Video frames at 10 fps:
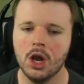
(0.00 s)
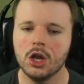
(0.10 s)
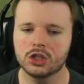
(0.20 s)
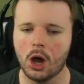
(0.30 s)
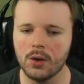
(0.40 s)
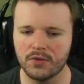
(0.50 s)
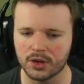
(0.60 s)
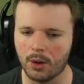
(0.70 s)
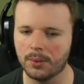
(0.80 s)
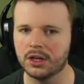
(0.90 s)
So hopefully what
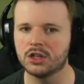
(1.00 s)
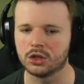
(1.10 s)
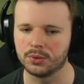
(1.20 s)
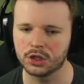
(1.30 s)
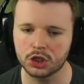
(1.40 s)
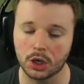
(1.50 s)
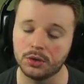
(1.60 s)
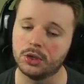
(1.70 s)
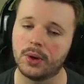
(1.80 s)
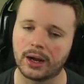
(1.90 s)
we're going to do is show you
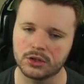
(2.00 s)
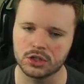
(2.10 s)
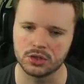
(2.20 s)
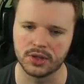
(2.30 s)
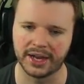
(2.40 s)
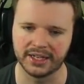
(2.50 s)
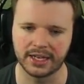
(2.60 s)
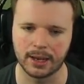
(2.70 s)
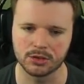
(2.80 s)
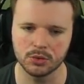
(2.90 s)
how to do that in
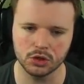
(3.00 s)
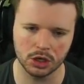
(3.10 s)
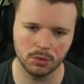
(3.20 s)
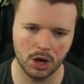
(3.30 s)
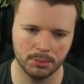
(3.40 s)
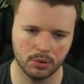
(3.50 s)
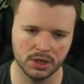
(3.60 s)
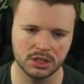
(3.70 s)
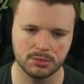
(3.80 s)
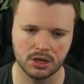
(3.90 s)
game. So we're just going to work the ball into the
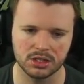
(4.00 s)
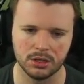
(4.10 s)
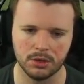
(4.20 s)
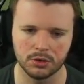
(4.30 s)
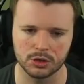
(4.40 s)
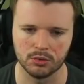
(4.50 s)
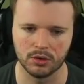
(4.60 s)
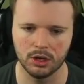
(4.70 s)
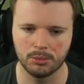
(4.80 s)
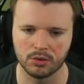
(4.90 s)
box here with Lucas Moore, a little
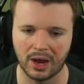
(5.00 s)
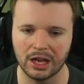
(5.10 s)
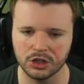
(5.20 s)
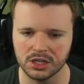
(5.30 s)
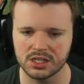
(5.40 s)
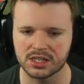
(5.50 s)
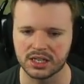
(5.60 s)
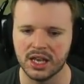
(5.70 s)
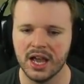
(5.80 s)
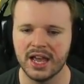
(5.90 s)
ball. As you can see,
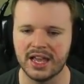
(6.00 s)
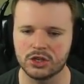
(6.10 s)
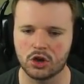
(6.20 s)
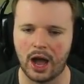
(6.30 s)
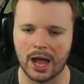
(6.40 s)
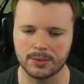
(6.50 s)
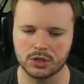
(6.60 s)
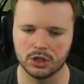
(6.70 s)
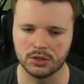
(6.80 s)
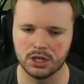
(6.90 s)
he has got
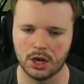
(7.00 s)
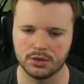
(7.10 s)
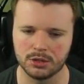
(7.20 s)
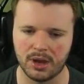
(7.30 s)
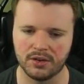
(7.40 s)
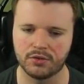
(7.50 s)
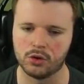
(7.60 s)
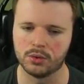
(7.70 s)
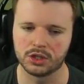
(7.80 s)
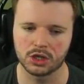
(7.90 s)
absolutely loads of men
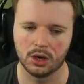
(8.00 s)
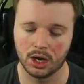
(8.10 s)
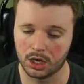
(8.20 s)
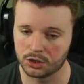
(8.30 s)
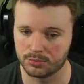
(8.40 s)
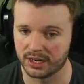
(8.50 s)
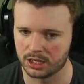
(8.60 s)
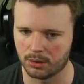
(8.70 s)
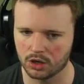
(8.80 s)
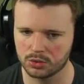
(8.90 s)
forward, so loads of men in the
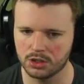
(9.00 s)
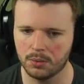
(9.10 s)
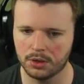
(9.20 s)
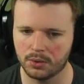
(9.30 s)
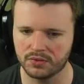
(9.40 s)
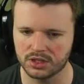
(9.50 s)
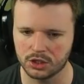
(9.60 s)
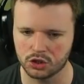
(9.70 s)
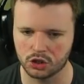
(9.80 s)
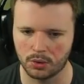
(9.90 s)
box. We don't want to obviously
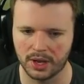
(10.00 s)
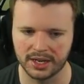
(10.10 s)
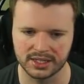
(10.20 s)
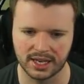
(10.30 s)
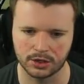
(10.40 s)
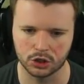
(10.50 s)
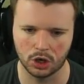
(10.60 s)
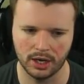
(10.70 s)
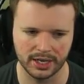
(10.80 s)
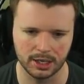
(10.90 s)
just go ahead and take a shot and
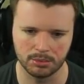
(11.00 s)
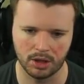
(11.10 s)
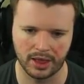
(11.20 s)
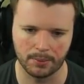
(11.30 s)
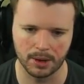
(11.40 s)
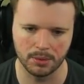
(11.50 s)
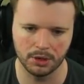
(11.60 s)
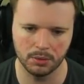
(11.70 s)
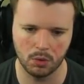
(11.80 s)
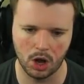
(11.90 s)
get it blocked that way. We want to
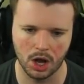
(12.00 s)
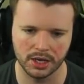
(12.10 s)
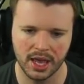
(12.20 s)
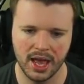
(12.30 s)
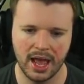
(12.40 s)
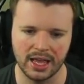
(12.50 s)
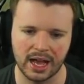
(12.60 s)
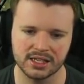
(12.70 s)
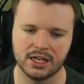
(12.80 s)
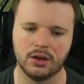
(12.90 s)
work
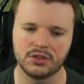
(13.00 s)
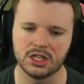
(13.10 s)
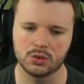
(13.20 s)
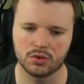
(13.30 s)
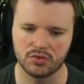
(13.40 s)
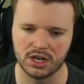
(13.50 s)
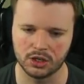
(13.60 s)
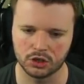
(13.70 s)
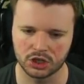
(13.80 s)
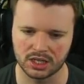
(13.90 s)
ourselves into a really good chance.